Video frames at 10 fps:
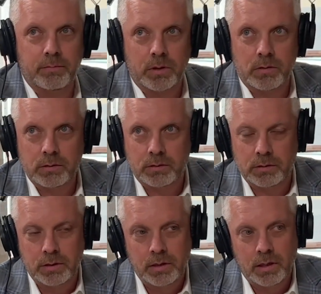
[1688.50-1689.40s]
of mulch.
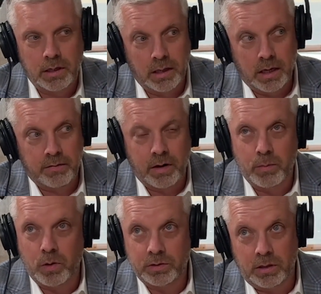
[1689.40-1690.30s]
A lot of our
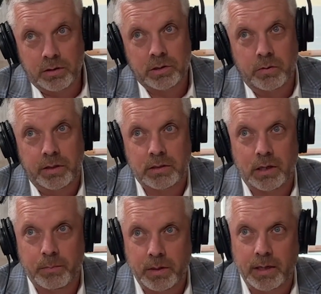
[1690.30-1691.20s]
mulch also ends
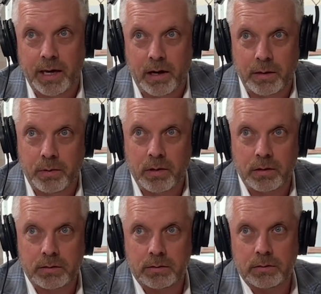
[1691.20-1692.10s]
up in the county parks.